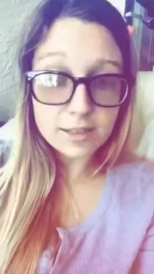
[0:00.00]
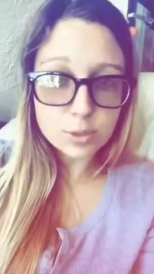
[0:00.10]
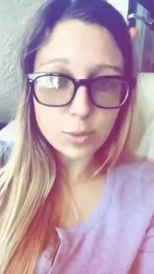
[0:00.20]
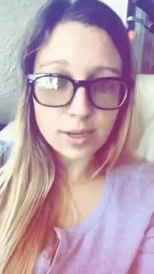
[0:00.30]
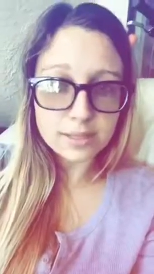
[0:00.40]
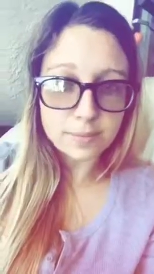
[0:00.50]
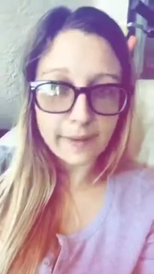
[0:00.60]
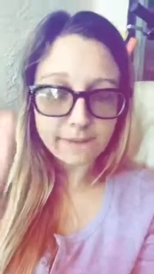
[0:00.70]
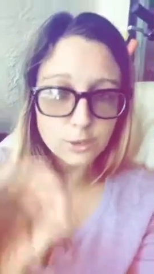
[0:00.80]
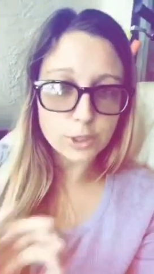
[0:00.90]
this was
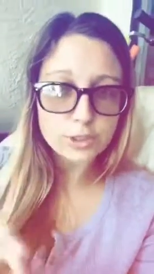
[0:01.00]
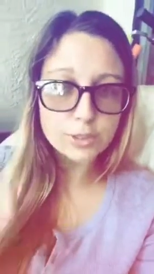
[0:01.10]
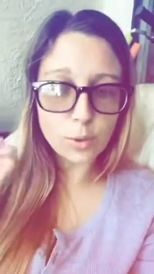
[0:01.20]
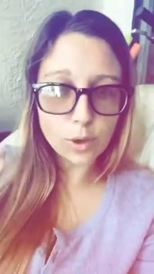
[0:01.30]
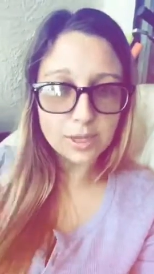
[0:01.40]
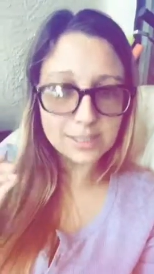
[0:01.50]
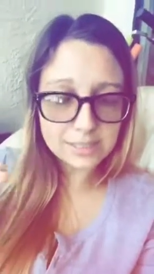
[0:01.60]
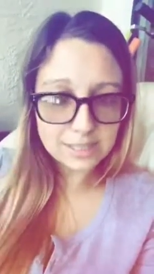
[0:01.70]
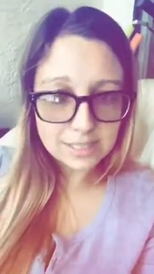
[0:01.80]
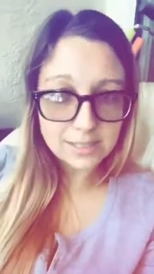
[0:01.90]
my first orchid
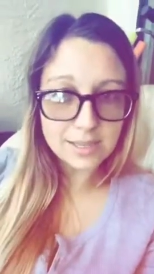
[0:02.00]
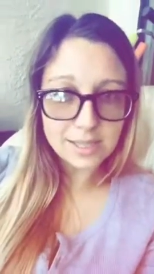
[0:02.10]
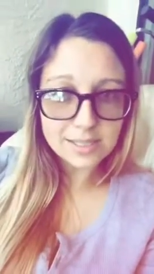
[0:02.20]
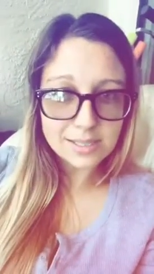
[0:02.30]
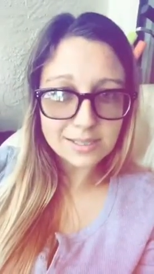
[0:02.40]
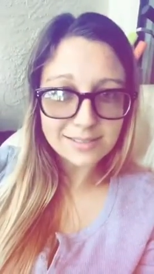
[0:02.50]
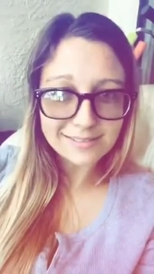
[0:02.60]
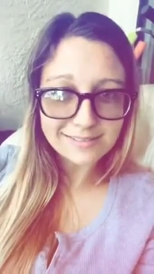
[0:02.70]
success.